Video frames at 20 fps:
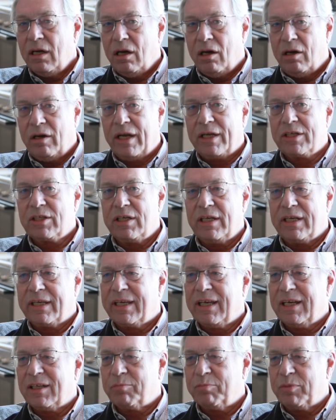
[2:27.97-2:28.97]
are actually
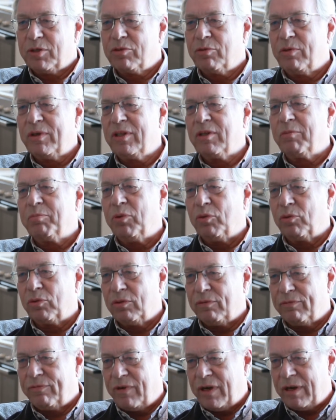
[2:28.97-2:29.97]
cut between the
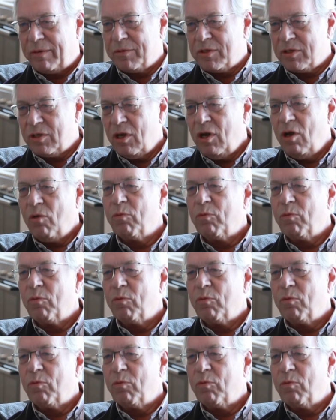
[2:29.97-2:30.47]
portal frames.